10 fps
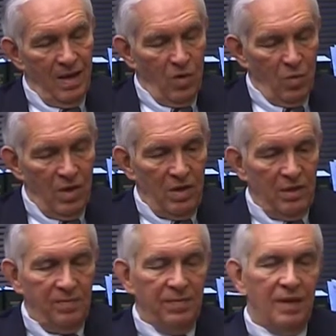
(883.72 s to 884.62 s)

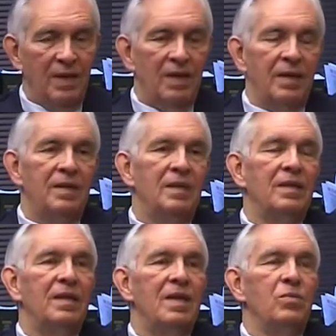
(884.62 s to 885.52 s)
Well,
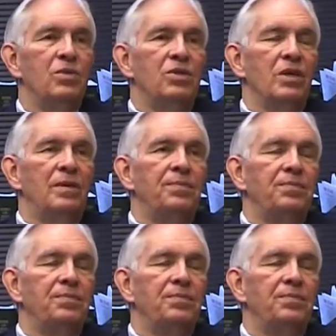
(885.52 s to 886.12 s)
he was. I